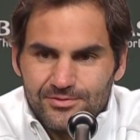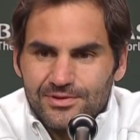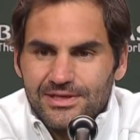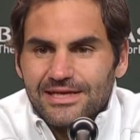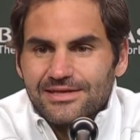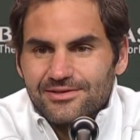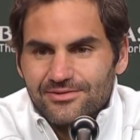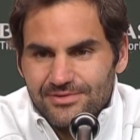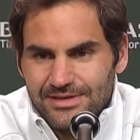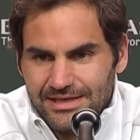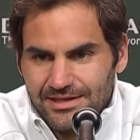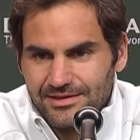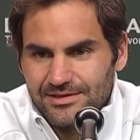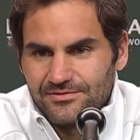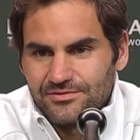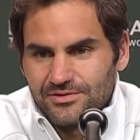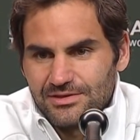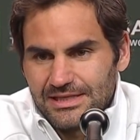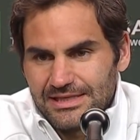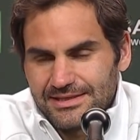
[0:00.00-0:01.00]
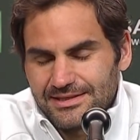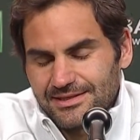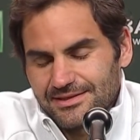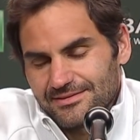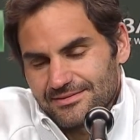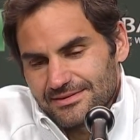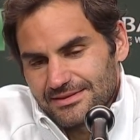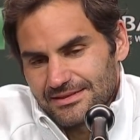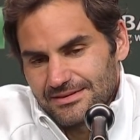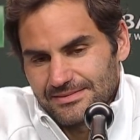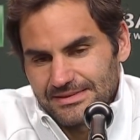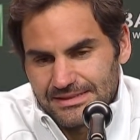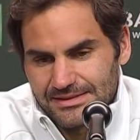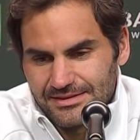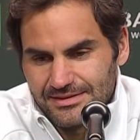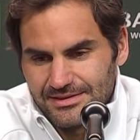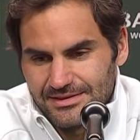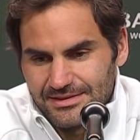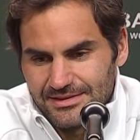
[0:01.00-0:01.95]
get the record, if you like. I mean,